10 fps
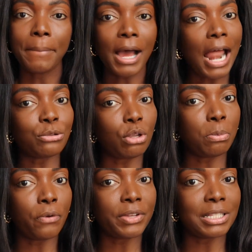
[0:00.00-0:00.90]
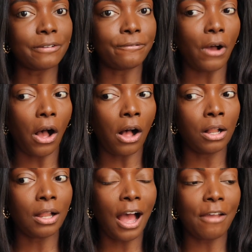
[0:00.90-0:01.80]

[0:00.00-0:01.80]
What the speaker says: But as we move into fall,